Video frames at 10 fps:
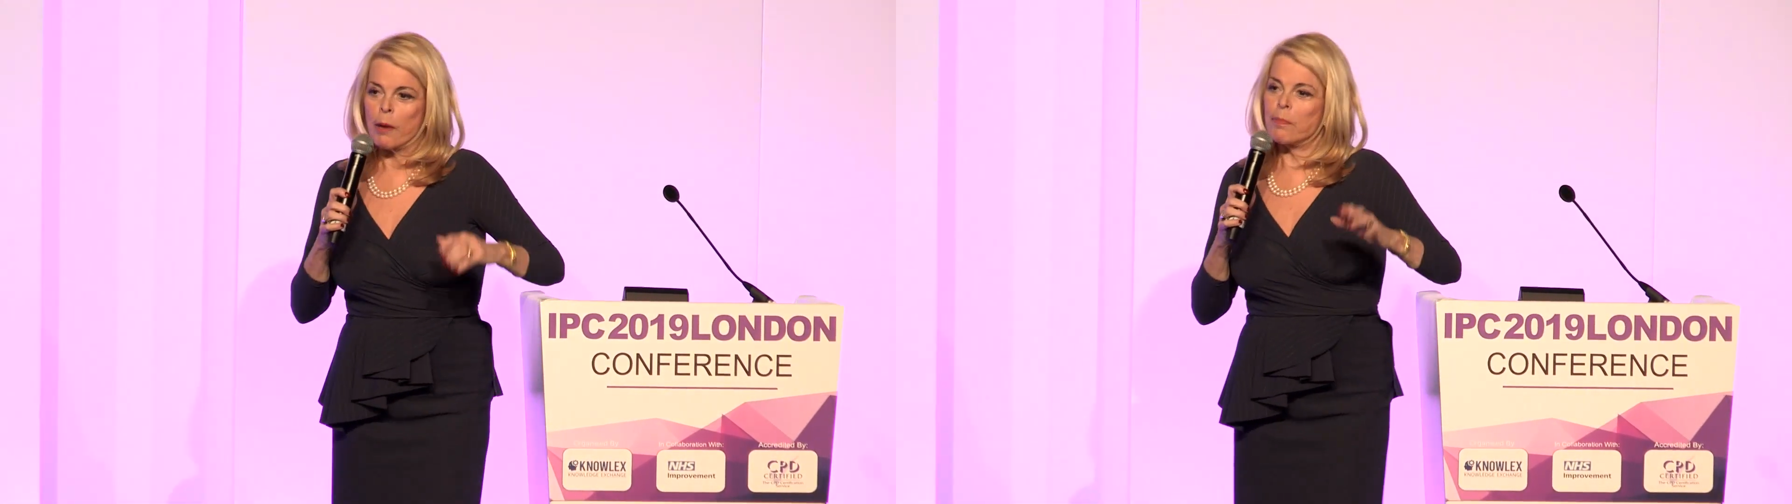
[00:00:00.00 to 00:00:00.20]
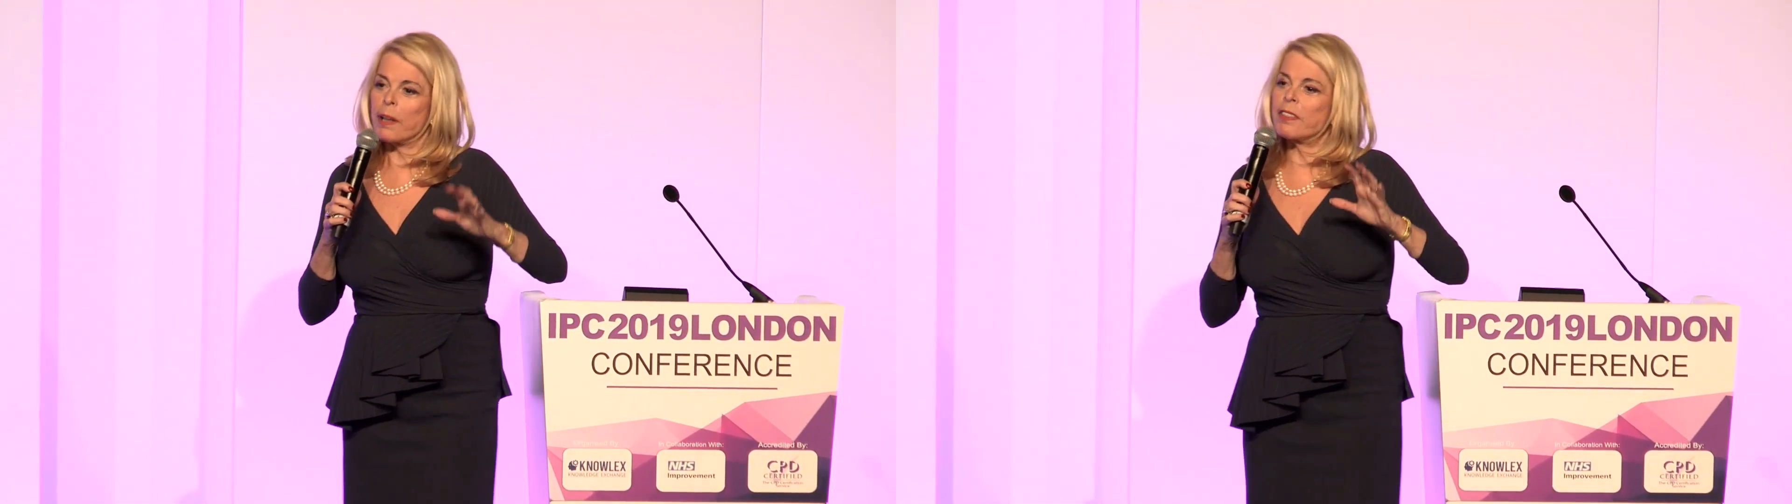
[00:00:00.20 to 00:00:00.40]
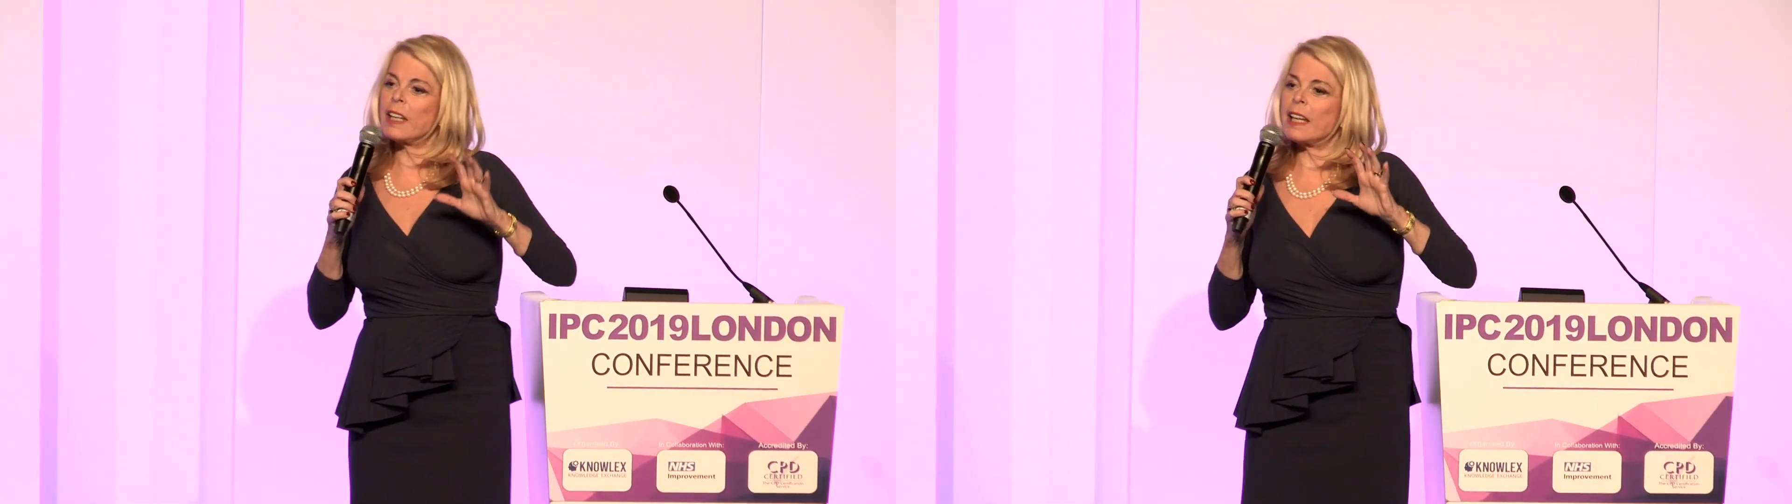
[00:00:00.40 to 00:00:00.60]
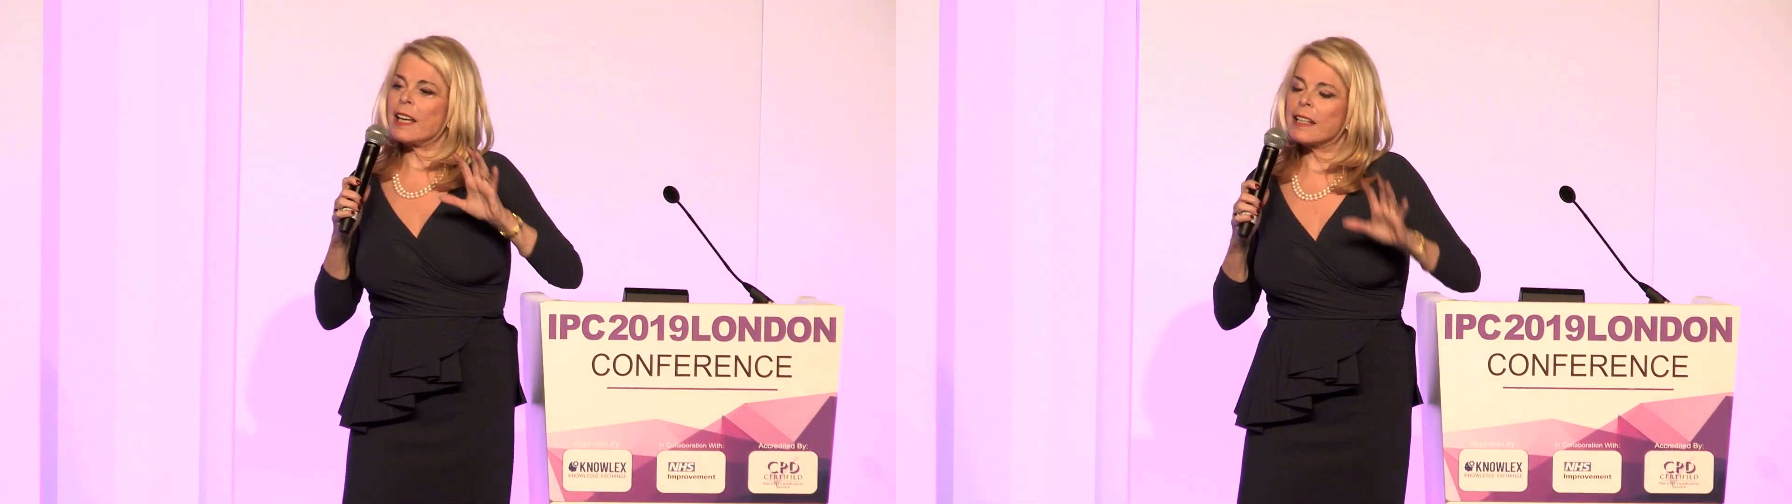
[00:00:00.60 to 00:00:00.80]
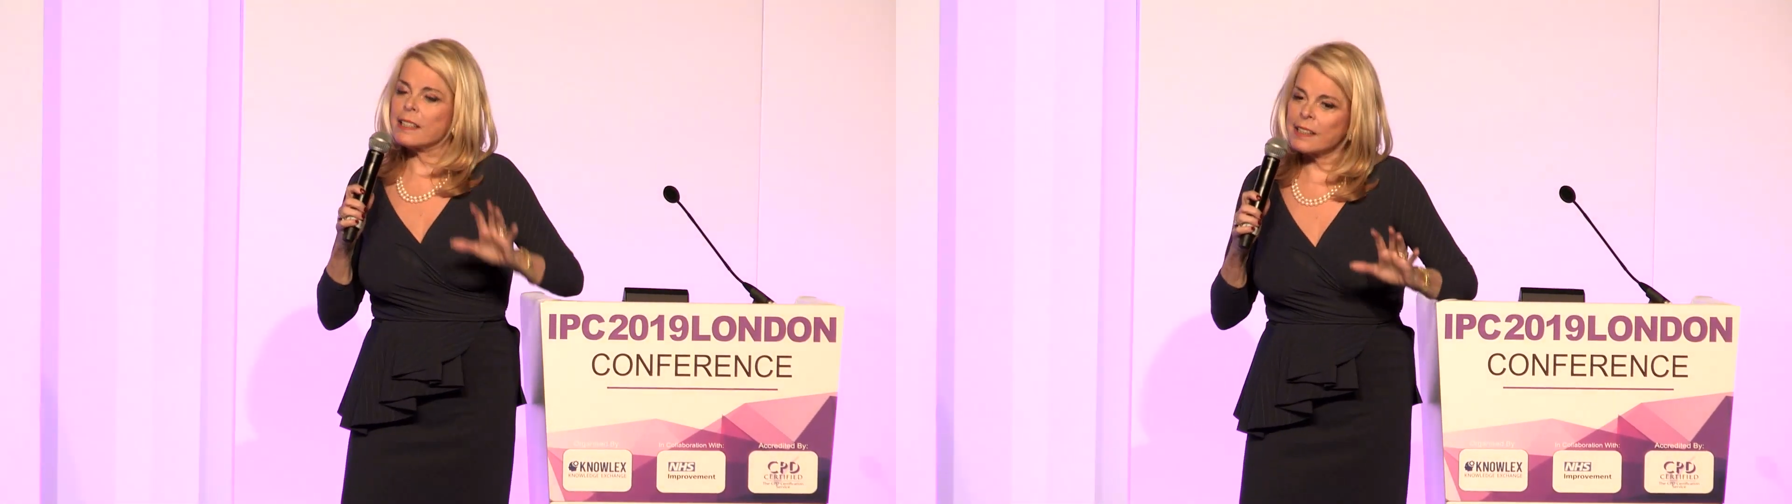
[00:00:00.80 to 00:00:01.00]
But the
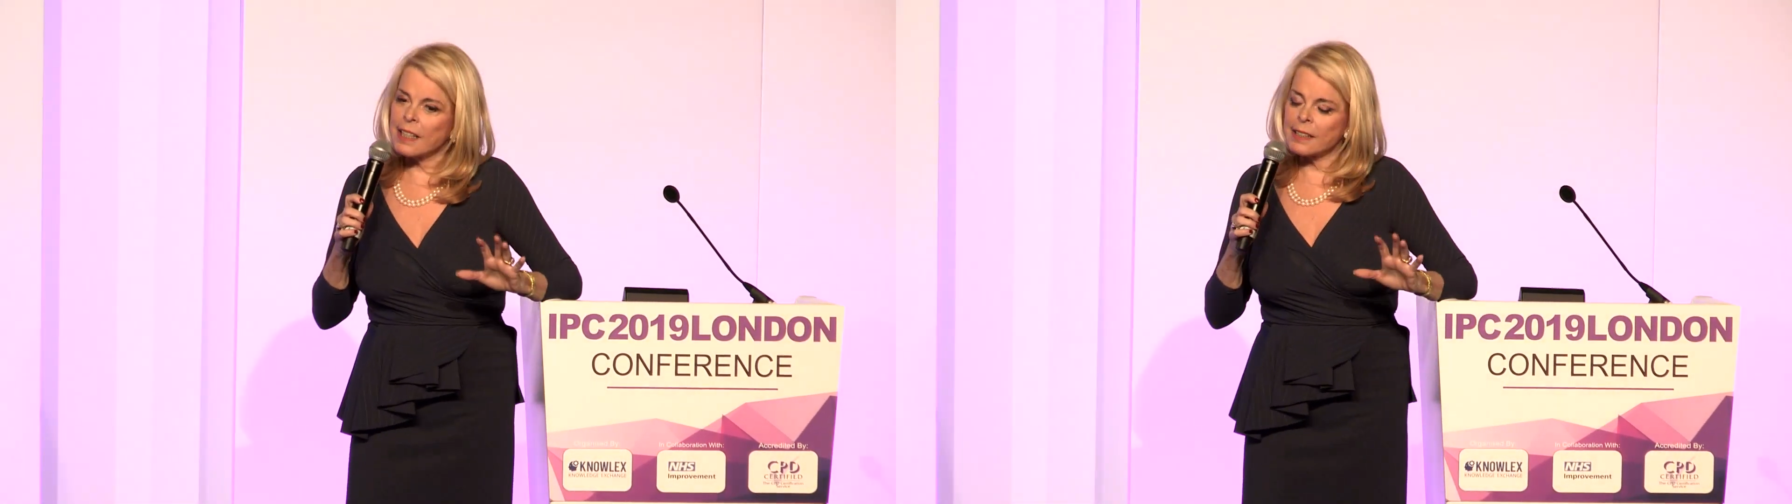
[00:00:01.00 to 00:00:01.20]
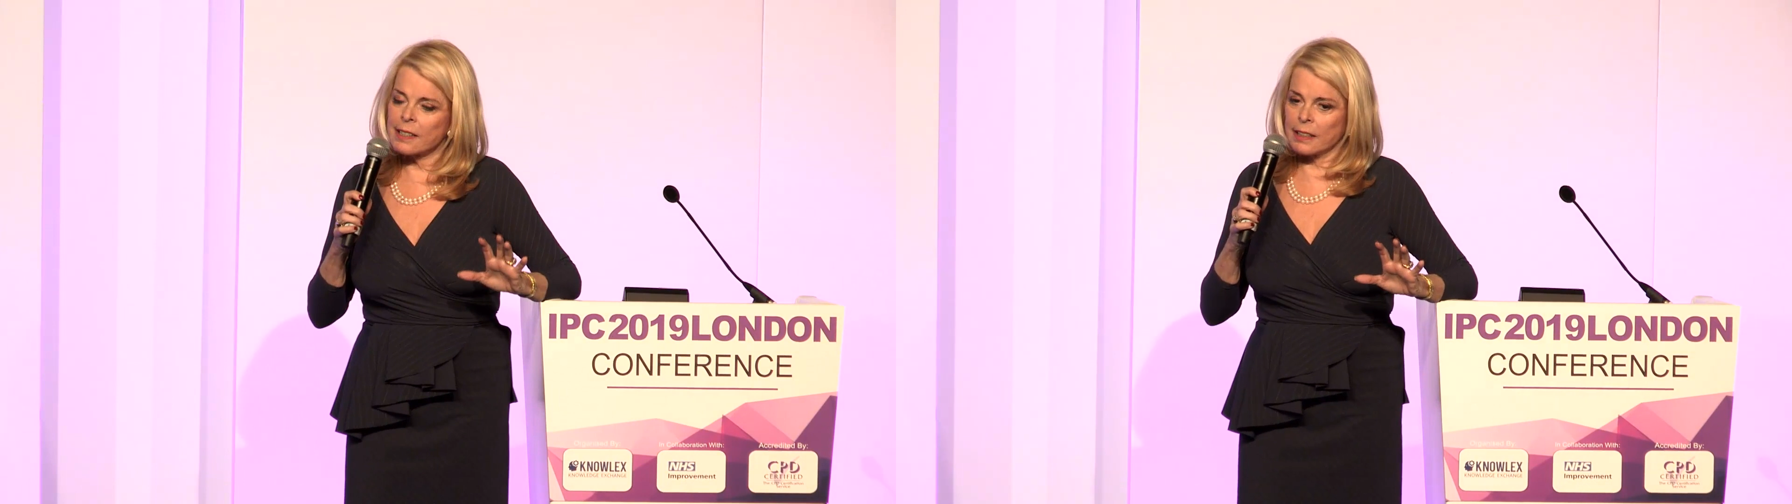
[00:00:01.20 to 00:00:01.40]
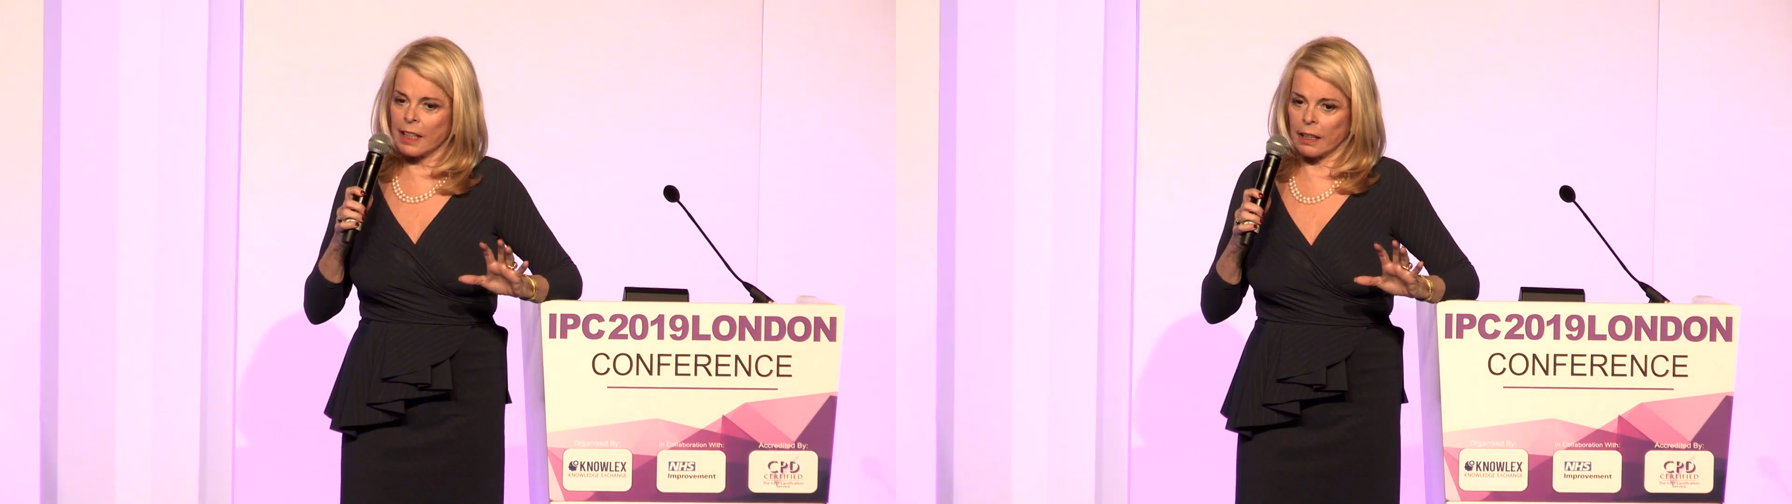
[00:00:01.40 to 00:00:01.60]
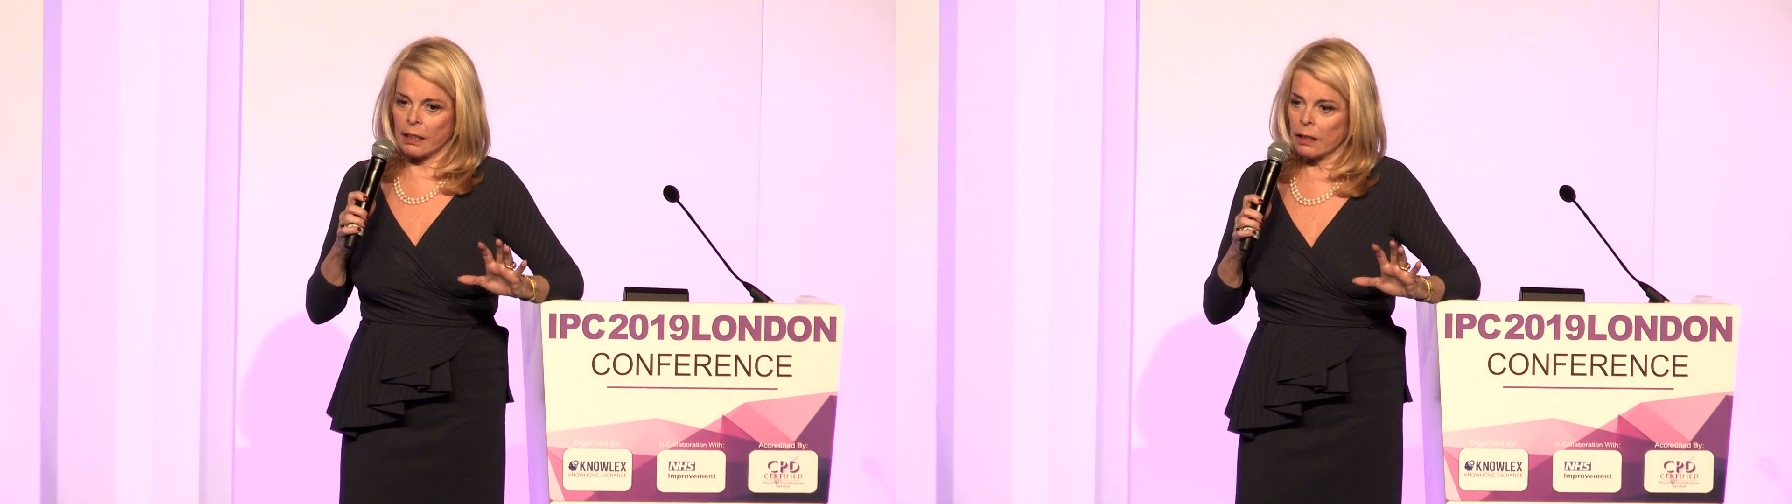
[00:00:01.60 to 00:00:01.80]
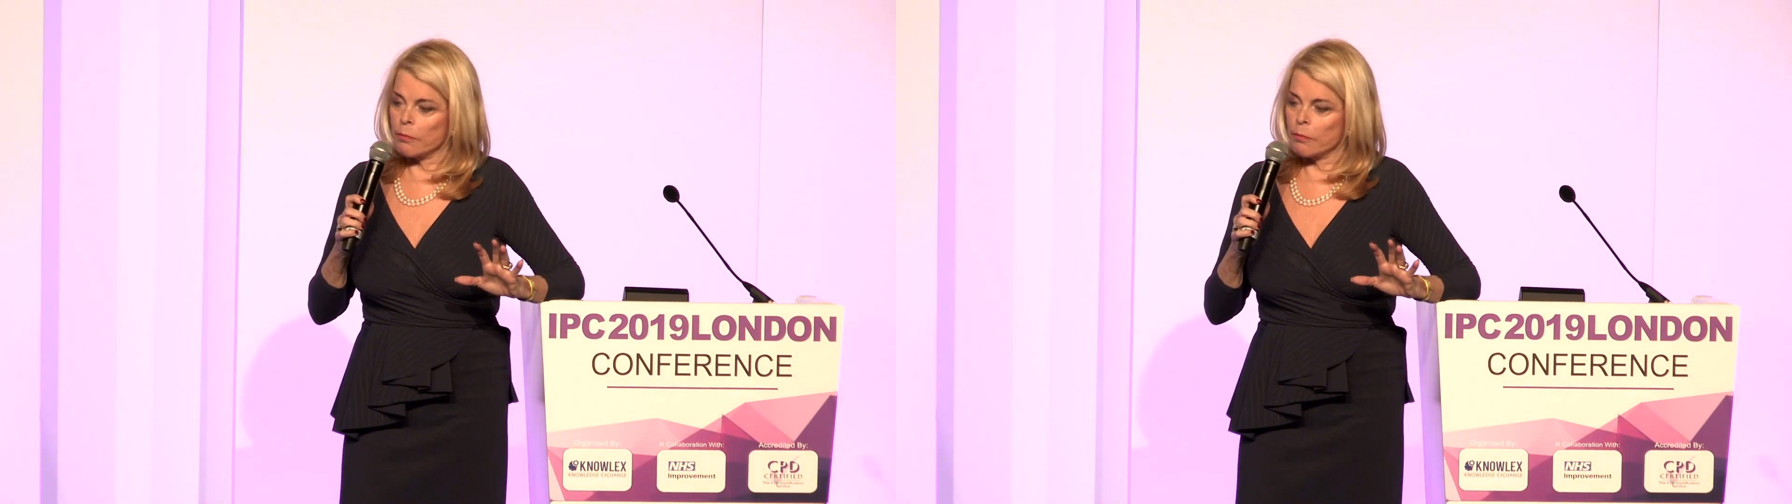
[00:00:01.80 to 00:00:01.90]
existing